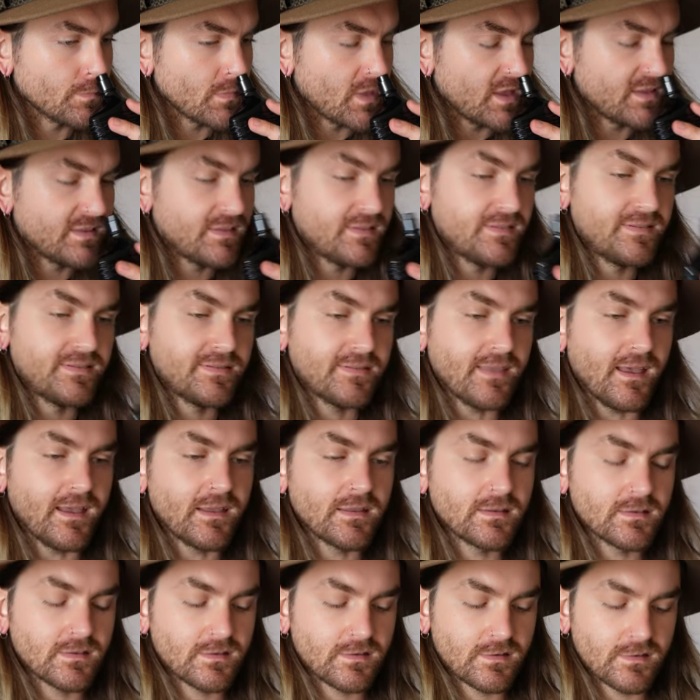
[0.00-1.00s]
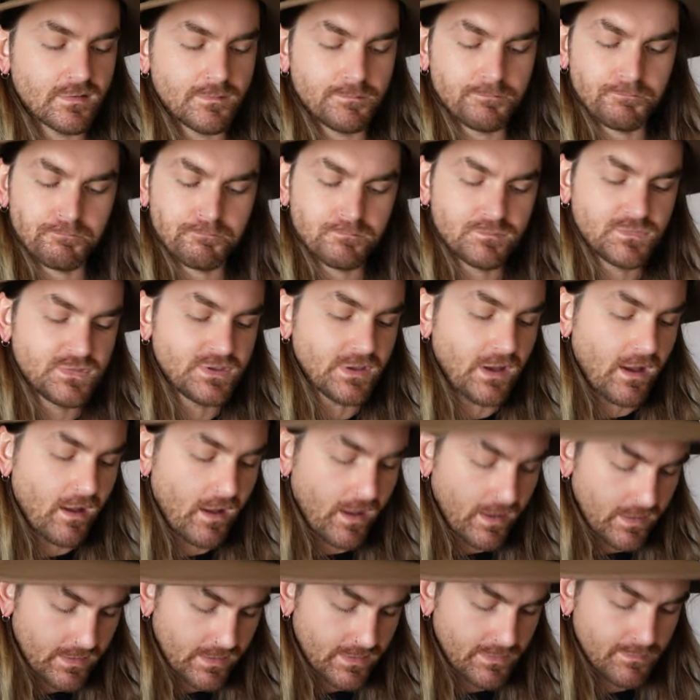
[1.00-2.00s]
It's dense,
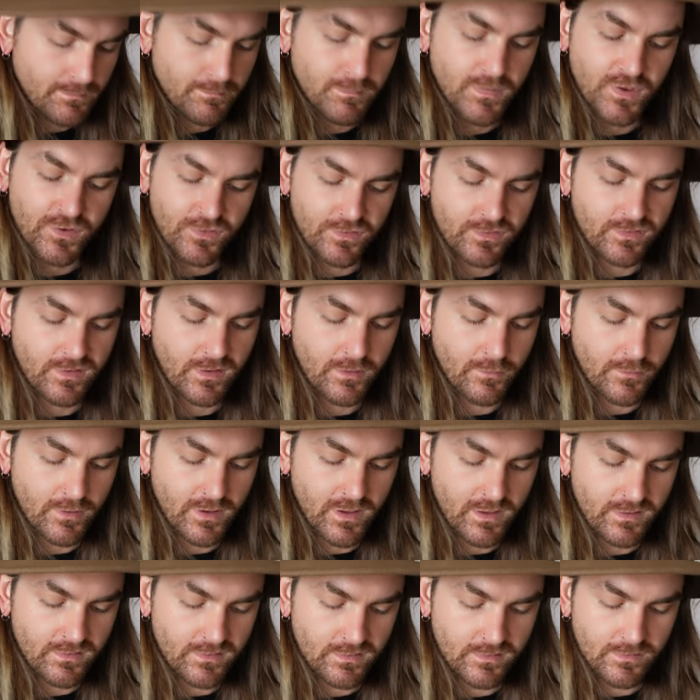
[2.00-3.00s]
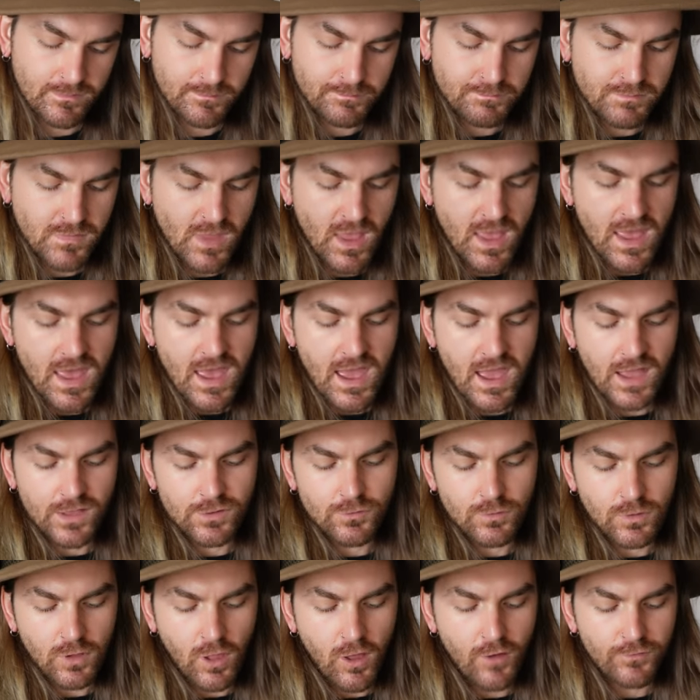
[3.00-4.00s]
dark, mysterious, and
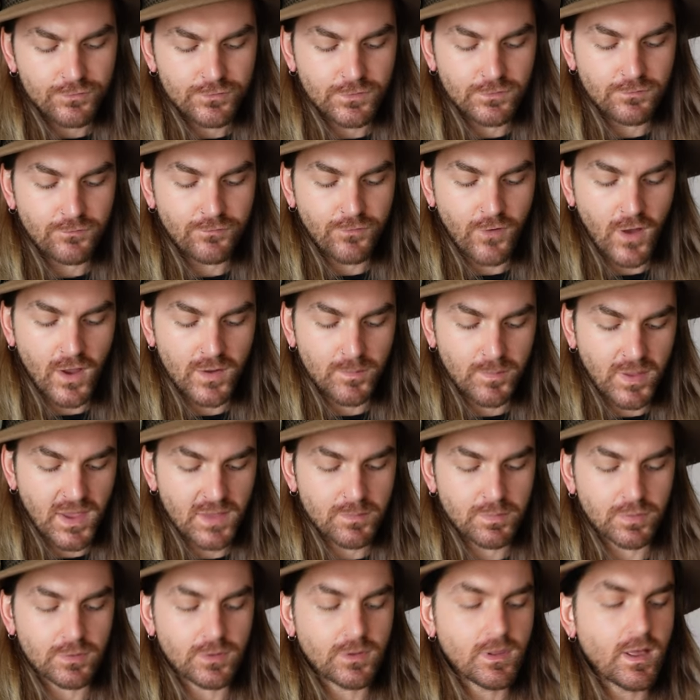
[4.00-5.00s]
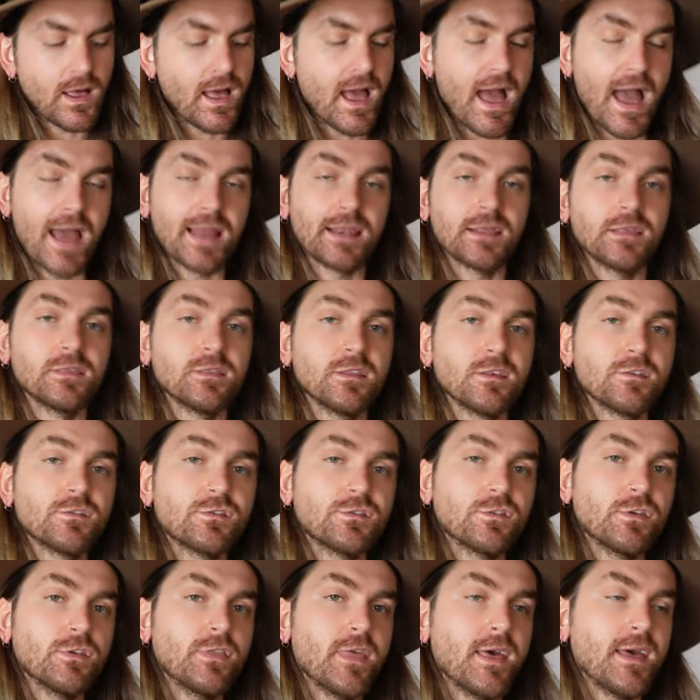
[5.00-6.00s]
you'll often find people adding this
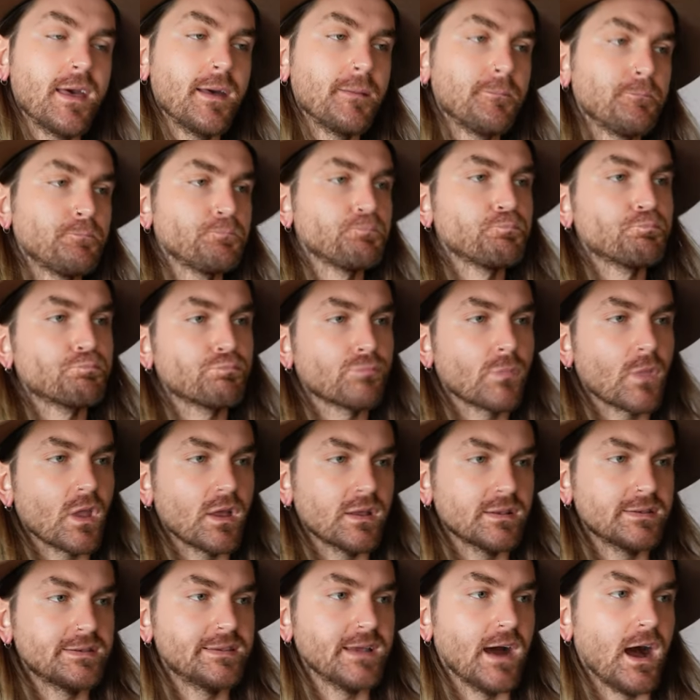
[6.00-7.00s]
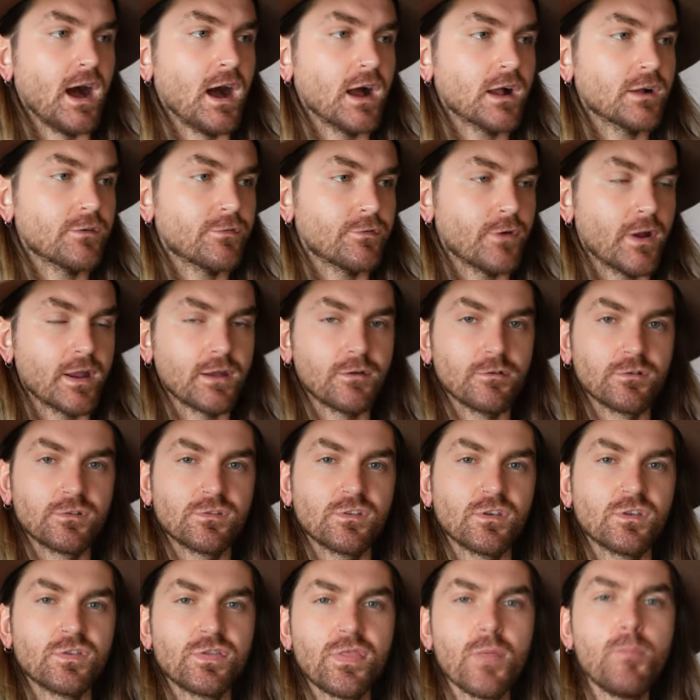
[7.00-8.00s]
to their dark
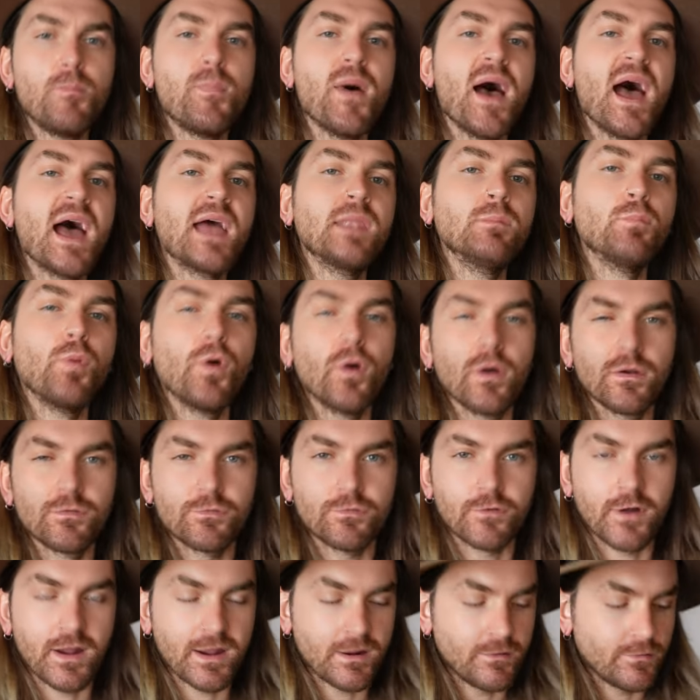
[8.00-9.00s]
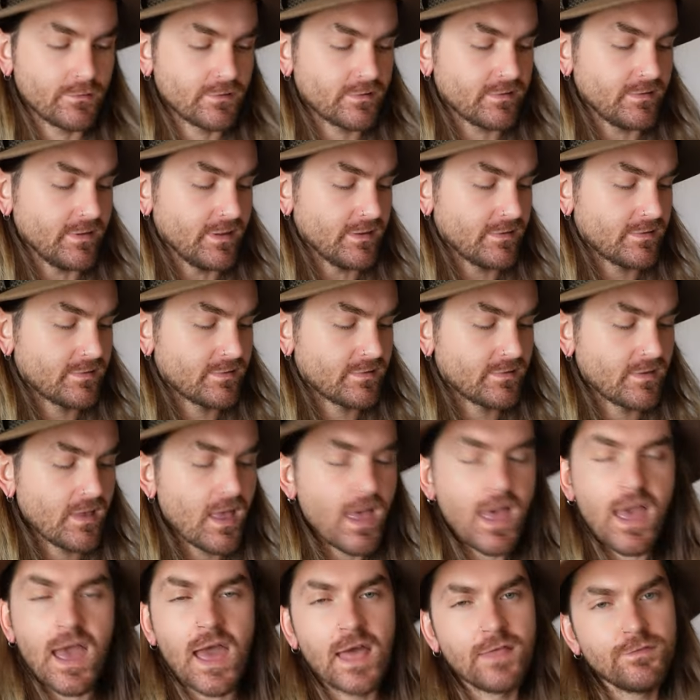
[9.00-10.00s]
fragrances, the bad boy fragrance lists,
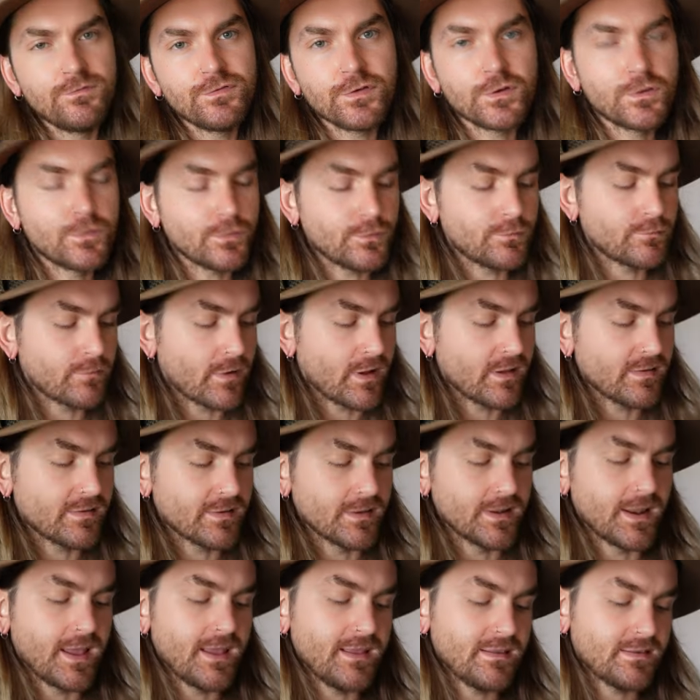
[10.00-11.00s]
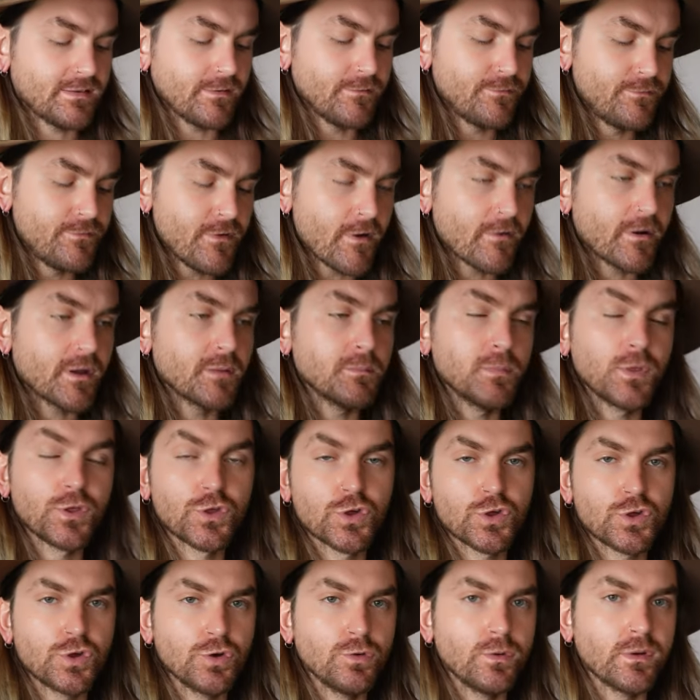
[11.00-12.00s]
and for good reason. It's a very
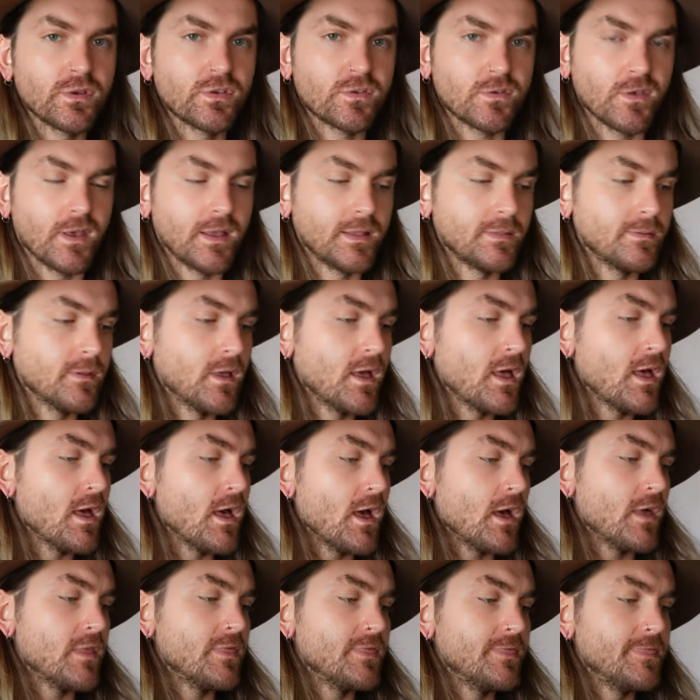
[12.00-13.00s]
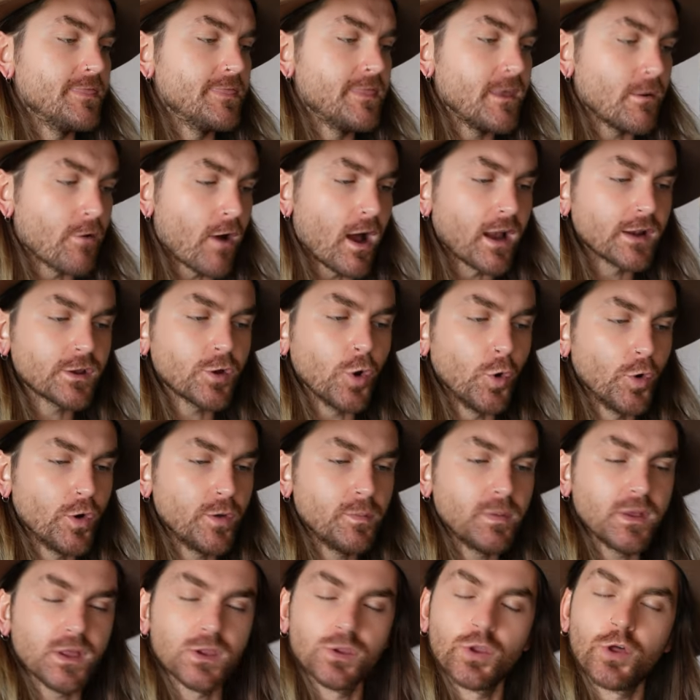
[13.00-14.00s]
mature scent. There aren't going to
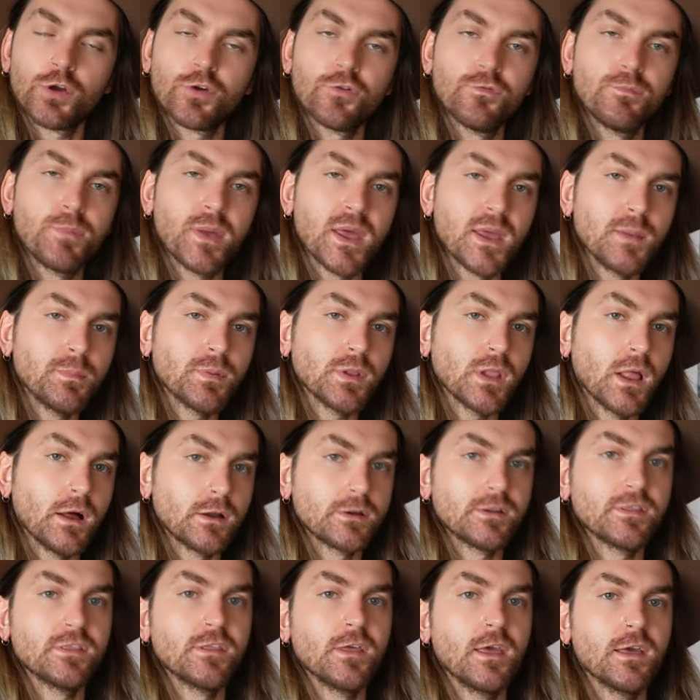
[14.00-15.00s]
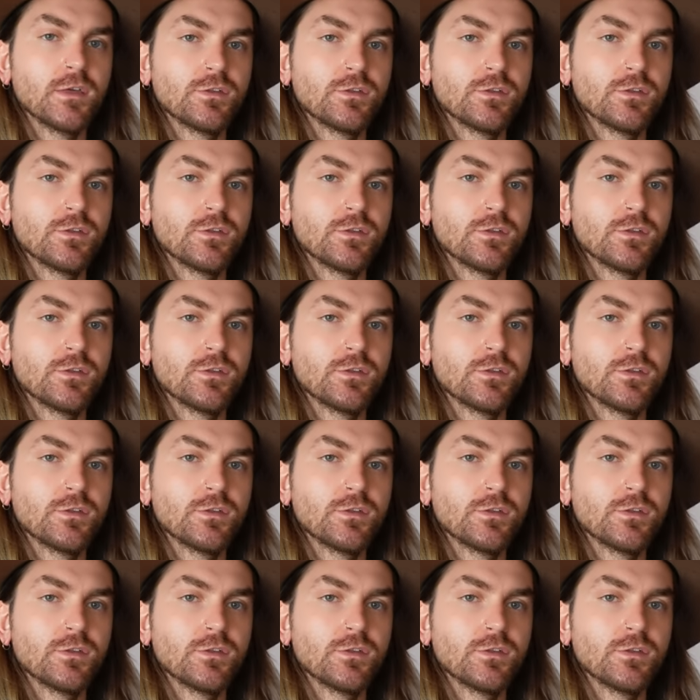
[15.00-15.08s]
be a lot of people under the